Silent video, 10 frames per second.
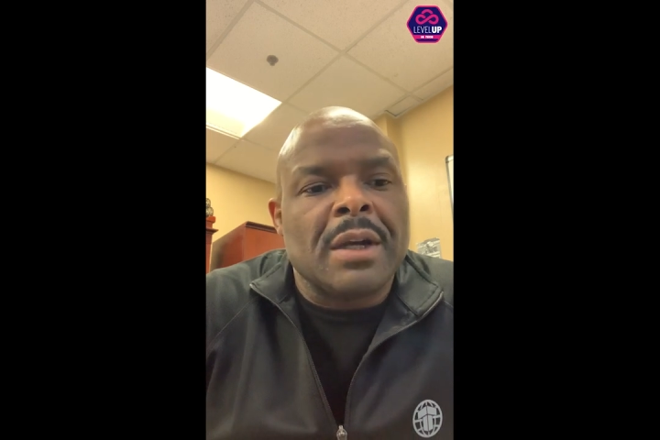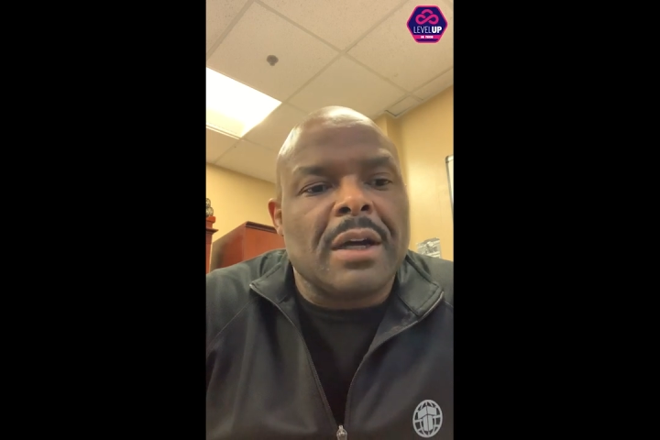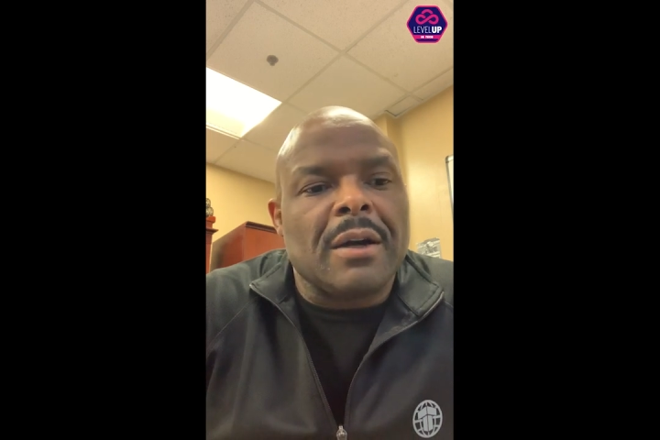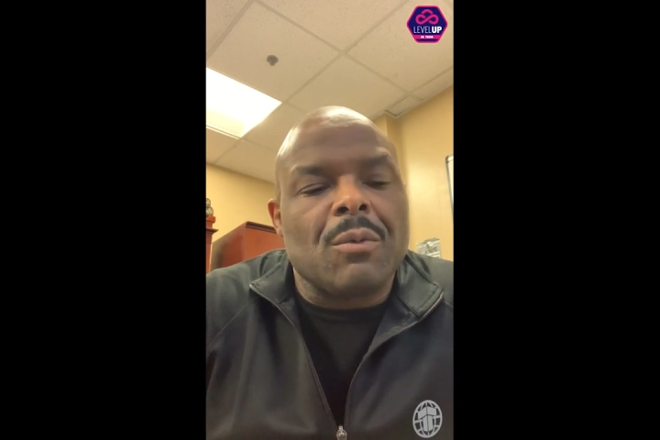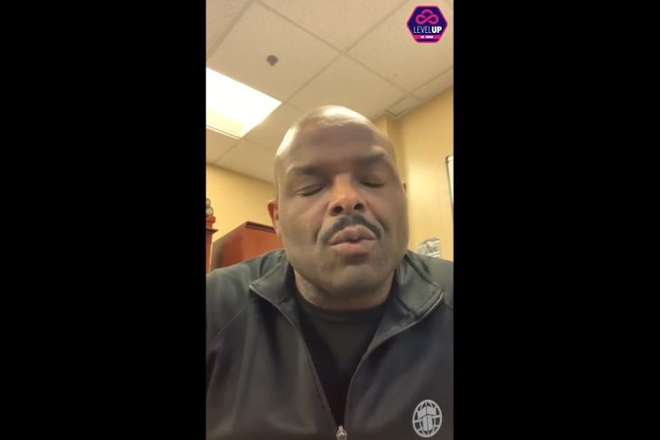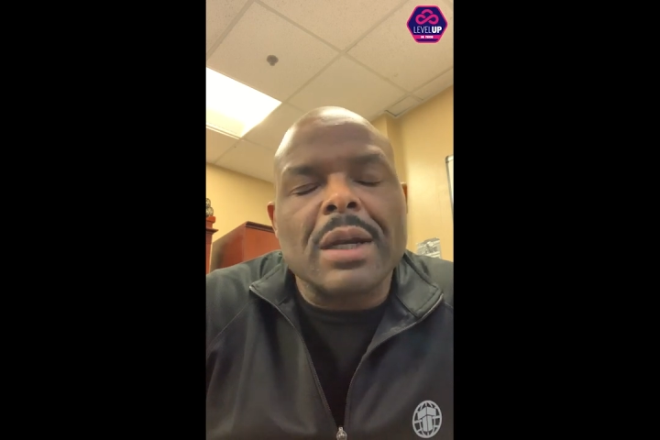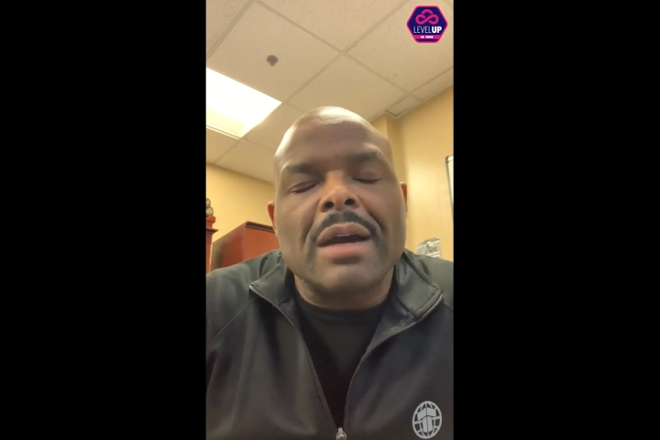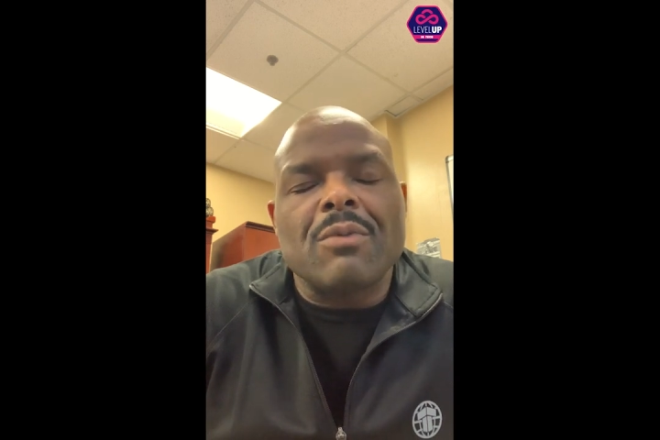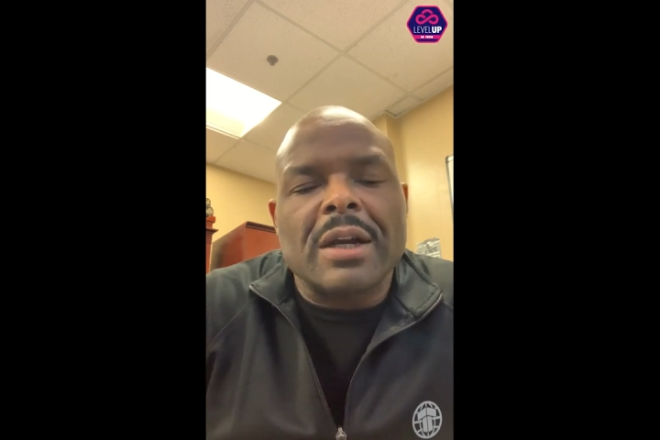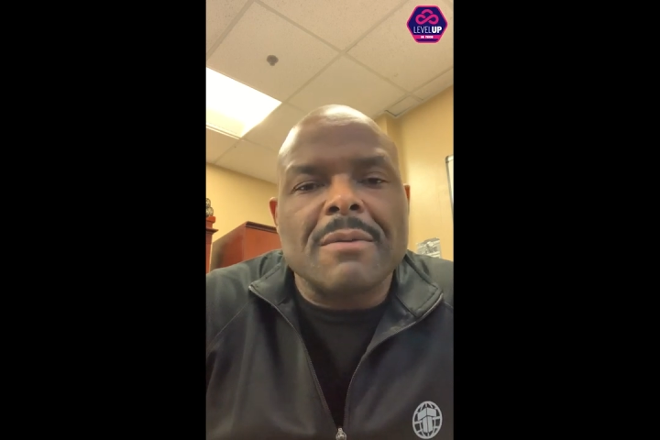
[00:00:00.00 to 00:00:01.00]
Um, would I
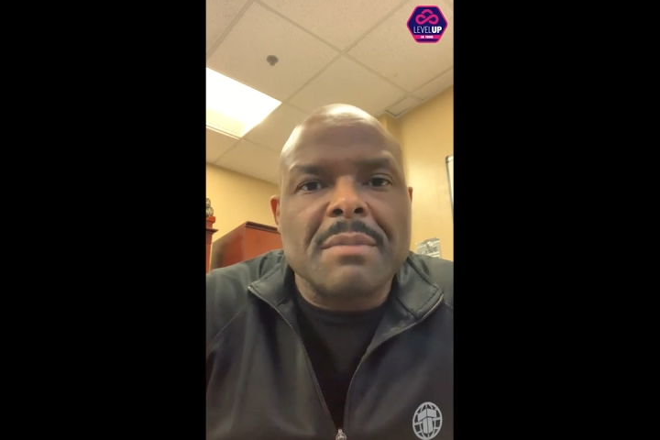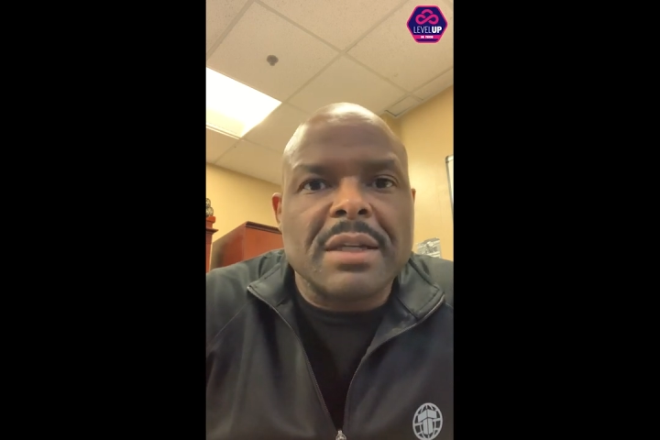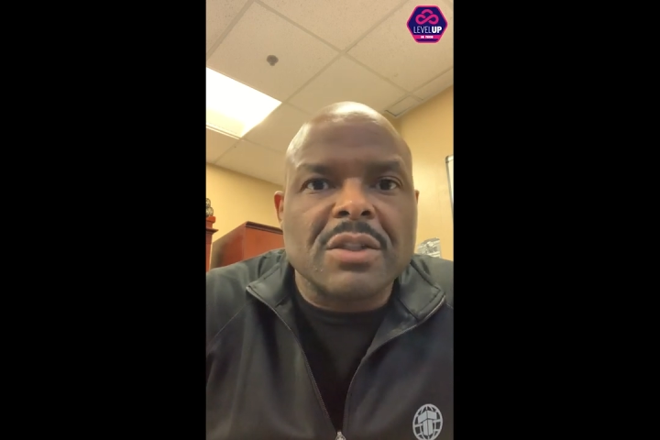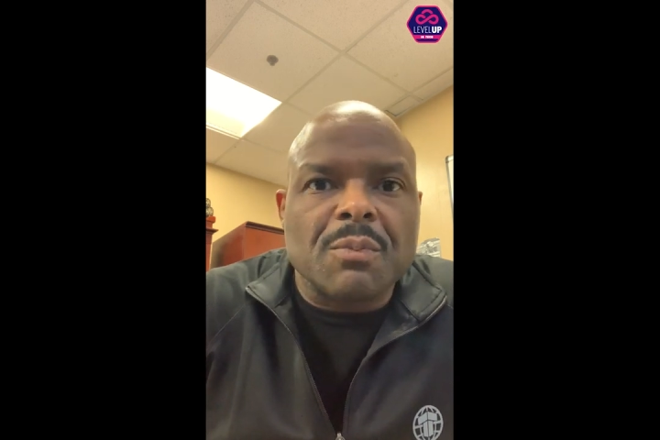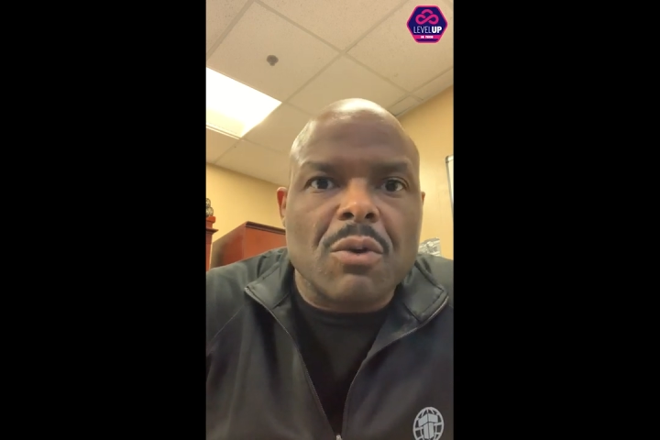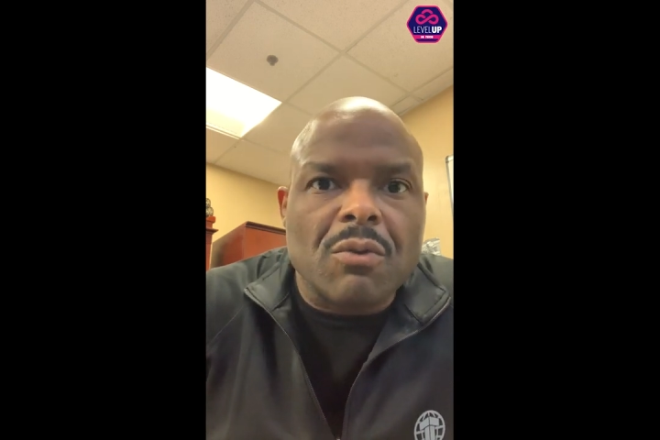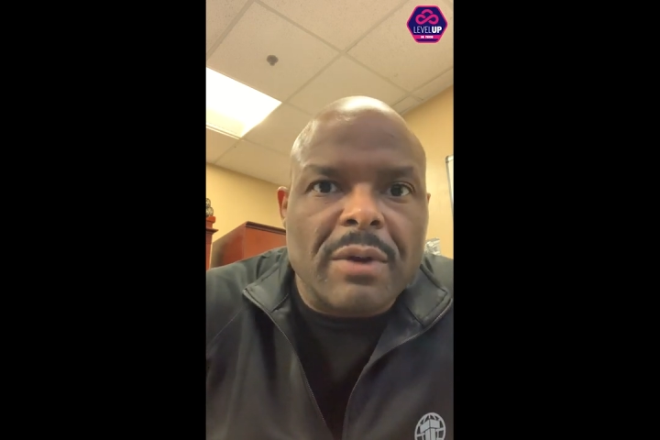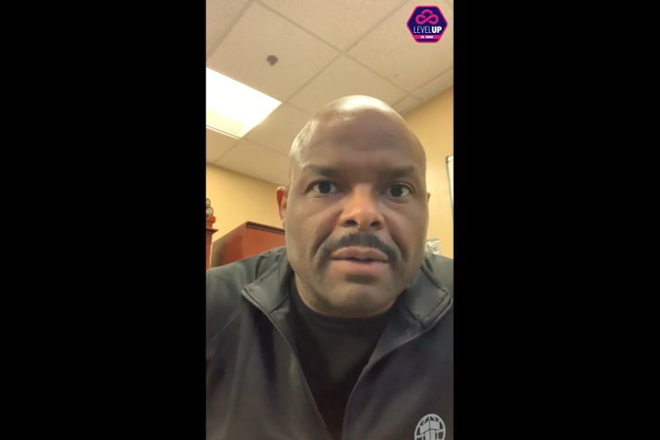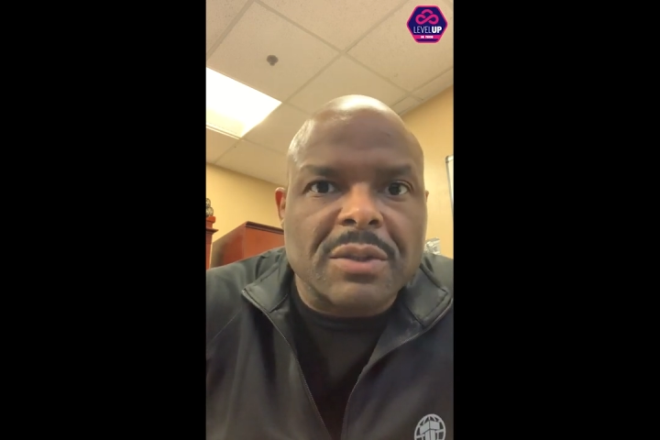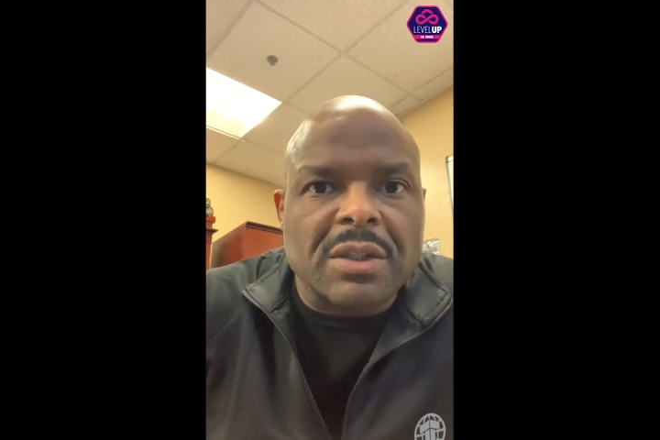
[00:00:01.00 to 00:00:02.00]
recommend this
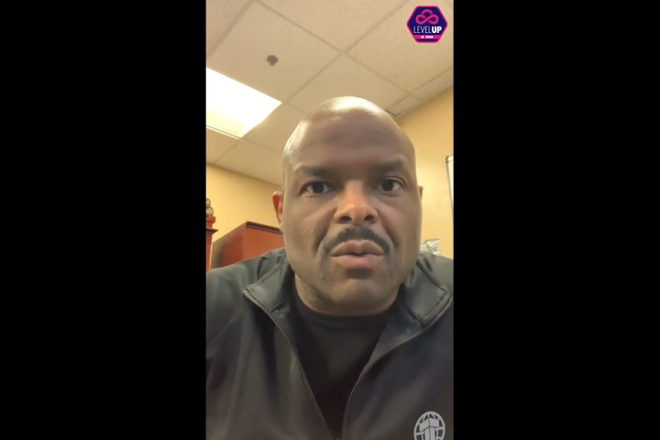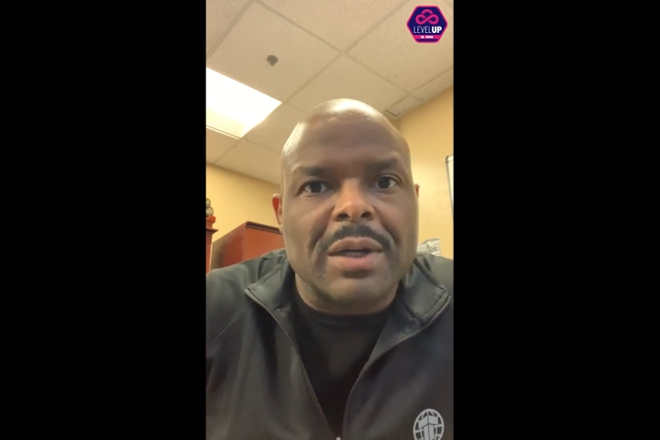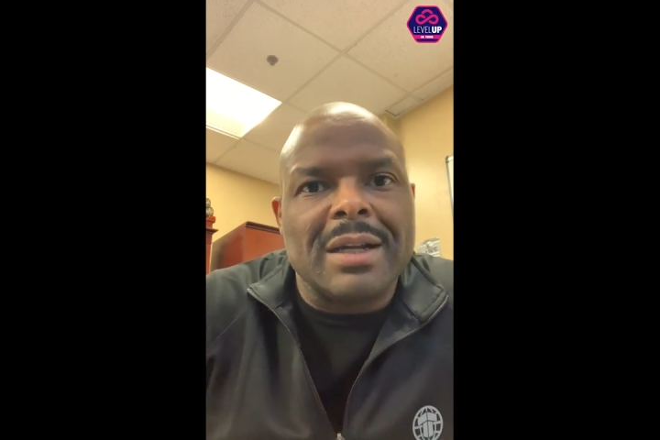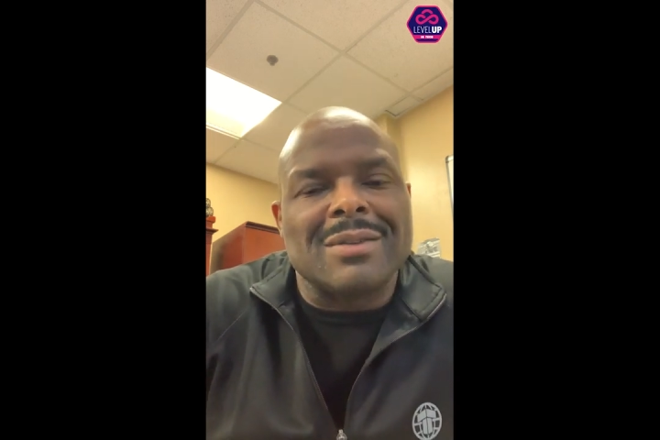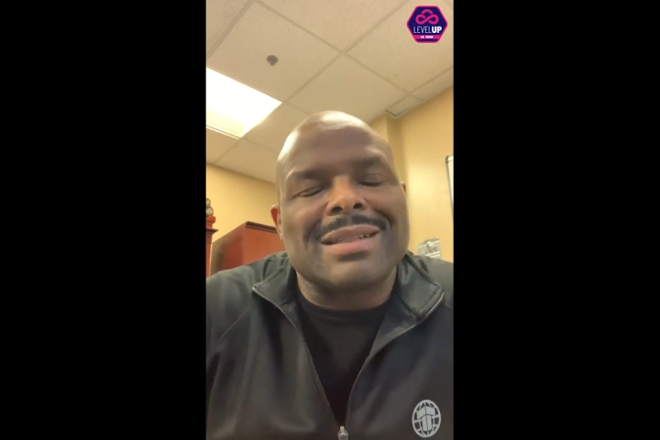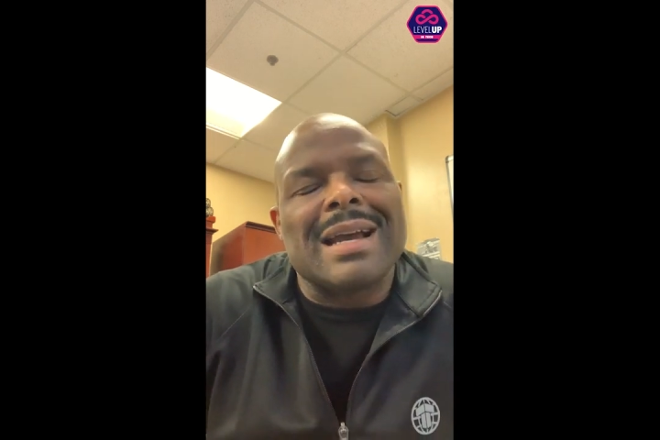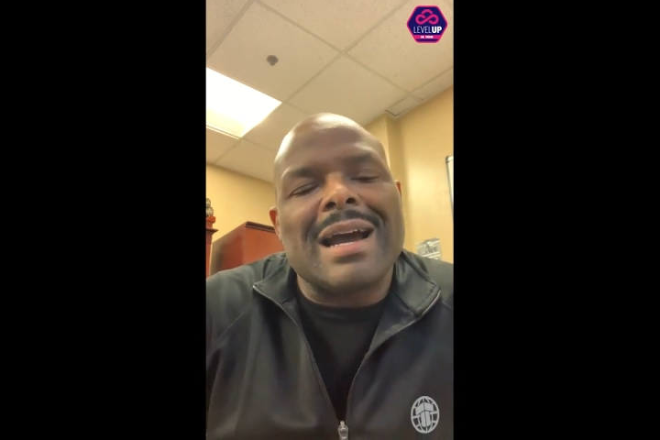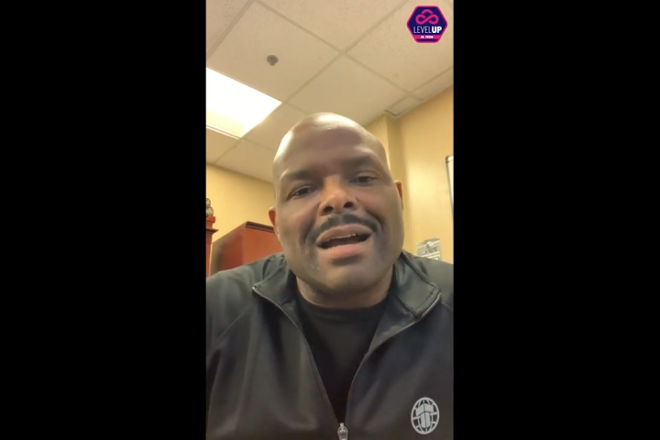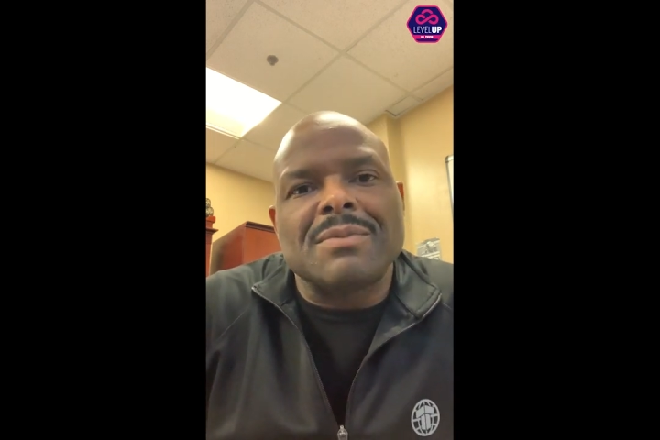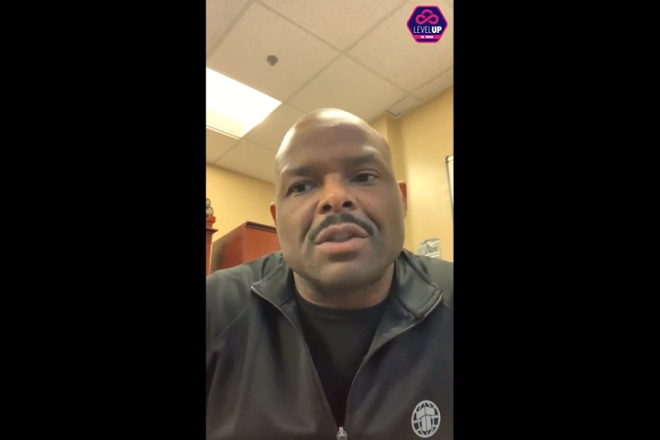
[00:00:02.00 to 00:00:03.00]
program to someone else?
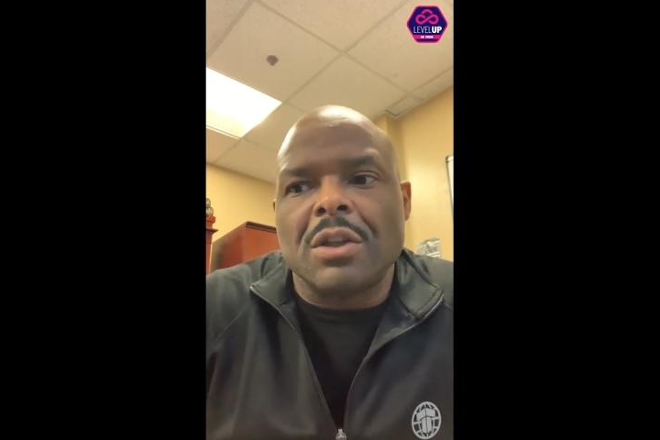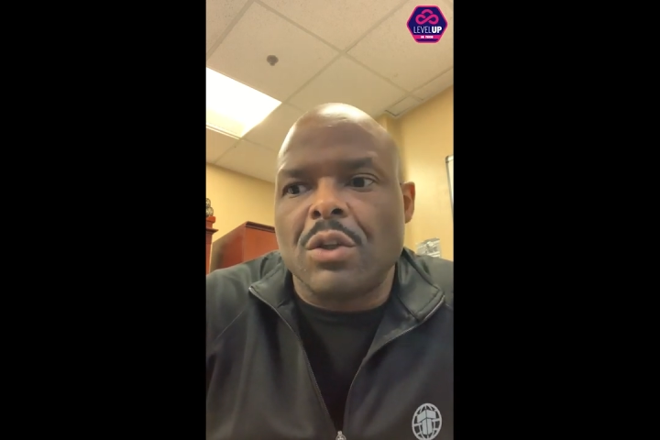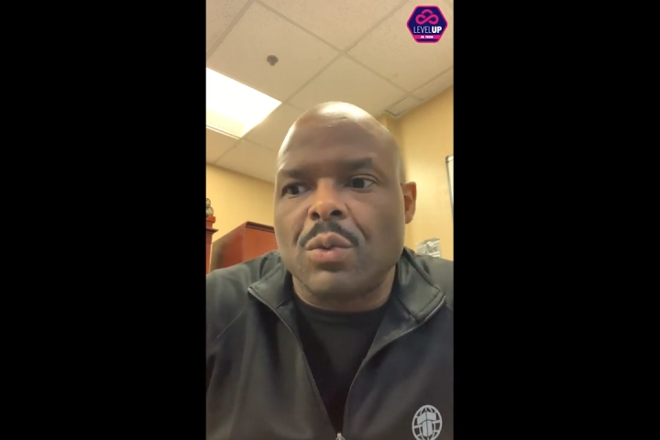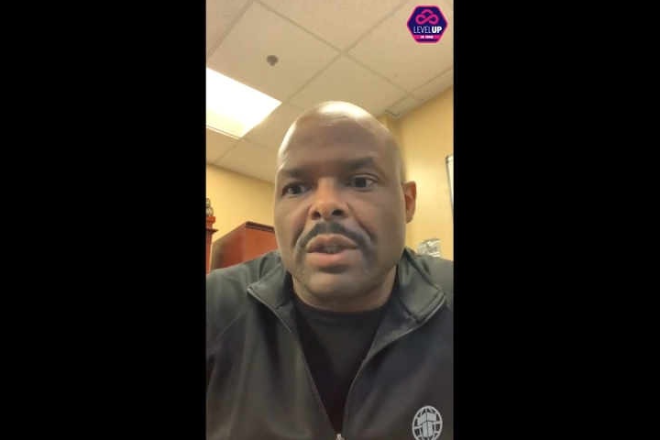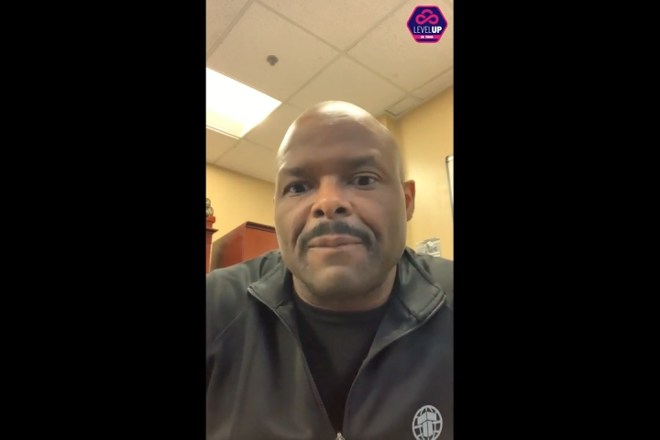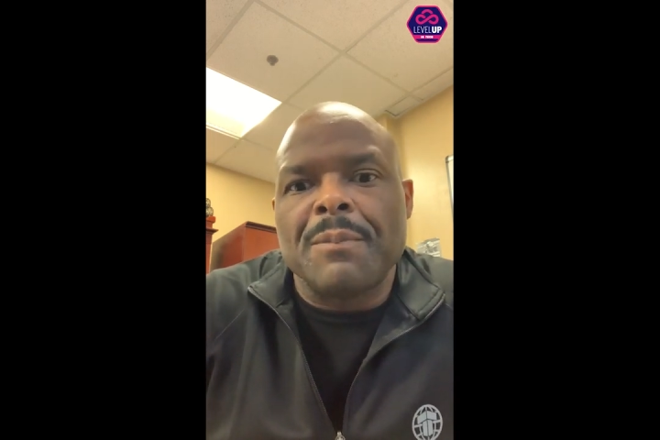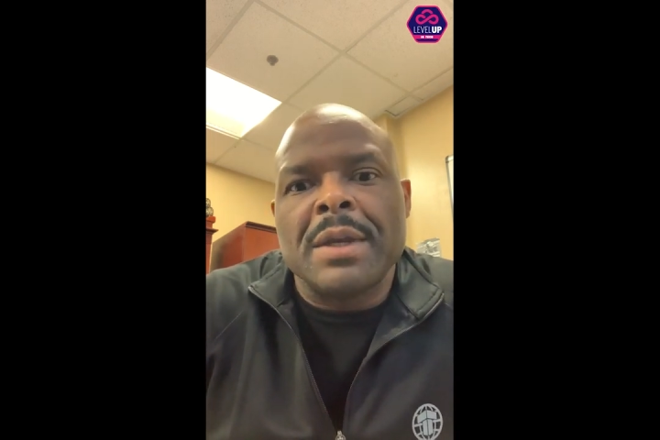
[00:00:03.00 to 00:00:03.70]
Absolutely.